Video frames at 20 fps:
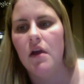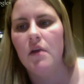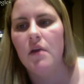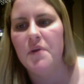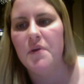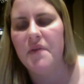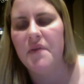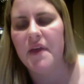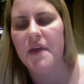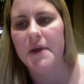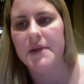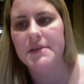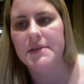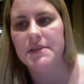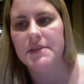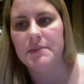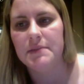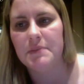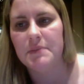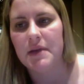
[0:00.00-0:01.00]
But that
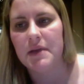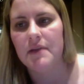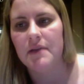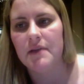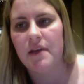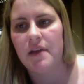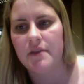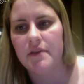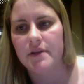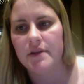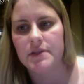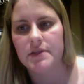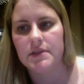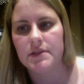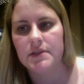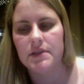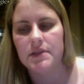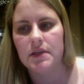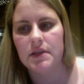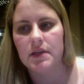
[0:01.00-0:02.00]
doesn't mean that
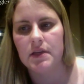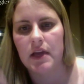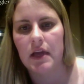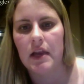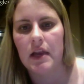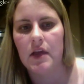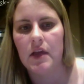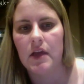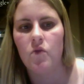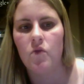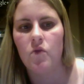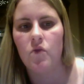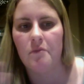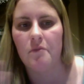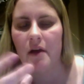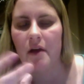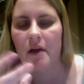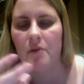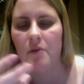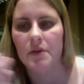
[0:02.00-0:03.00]
there's an equal
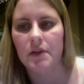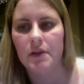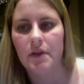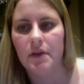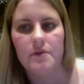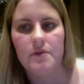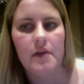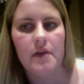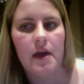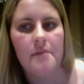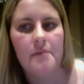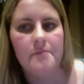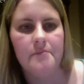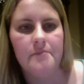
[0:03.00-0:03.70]
amount below that.